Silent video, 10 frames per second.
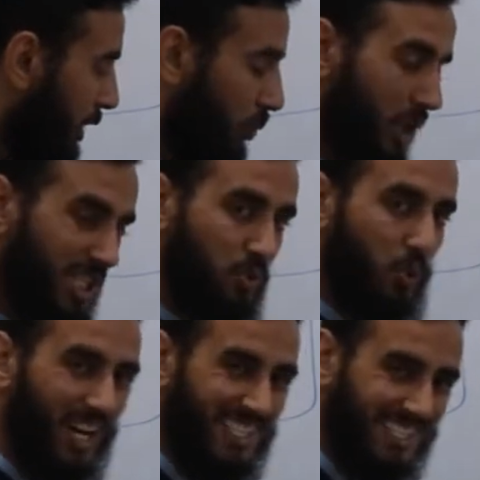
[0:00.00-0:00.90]
in which
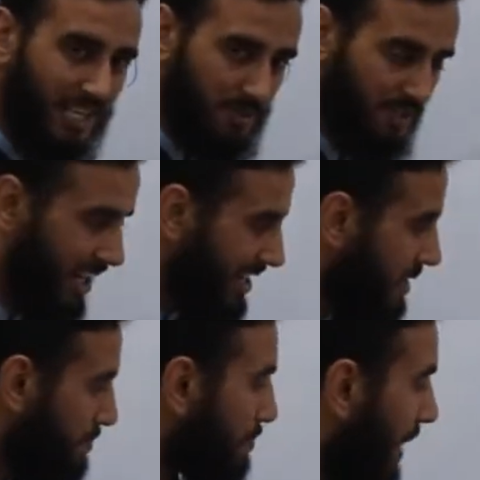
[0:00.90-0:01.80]
one
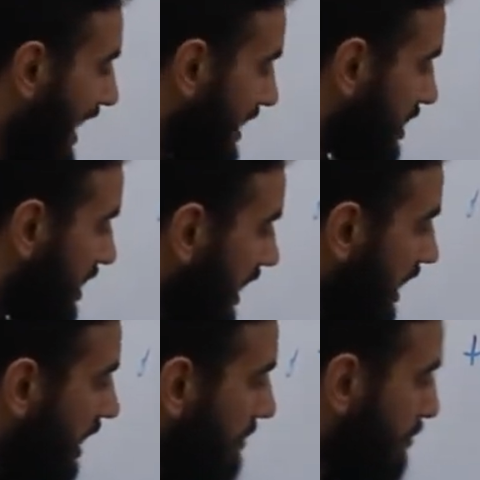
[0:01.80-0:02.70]
substance might
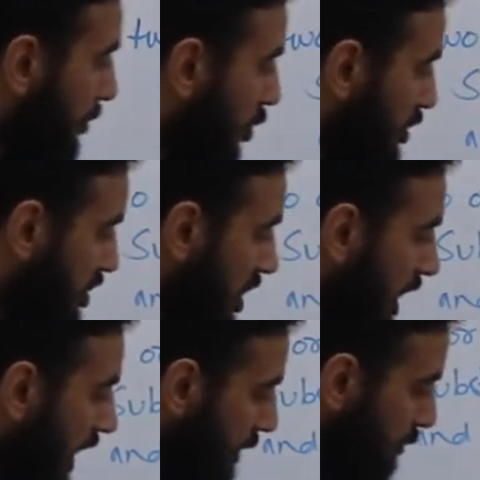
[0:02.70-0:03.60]
decompose
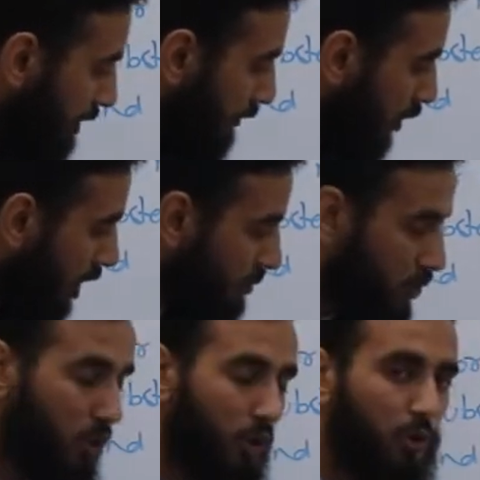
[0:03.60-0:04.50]
and will form
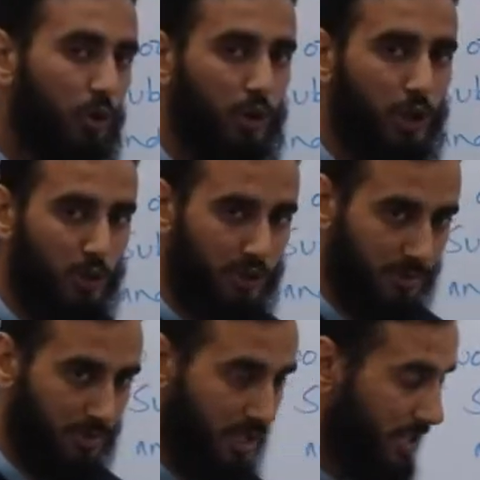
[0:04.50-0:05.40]
two new
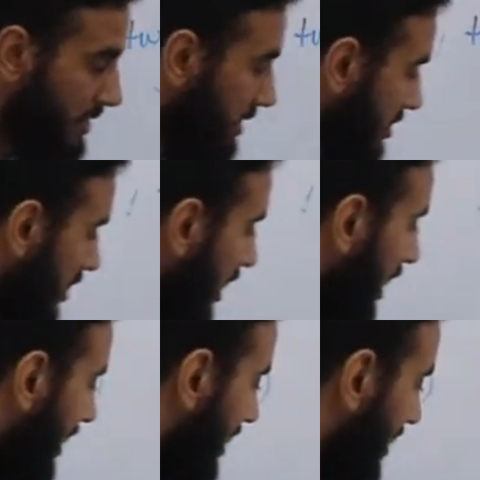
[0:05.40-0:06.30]
substances.
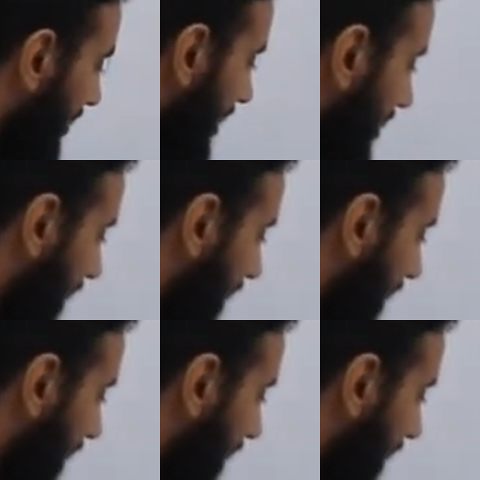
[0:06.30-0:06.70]
Here in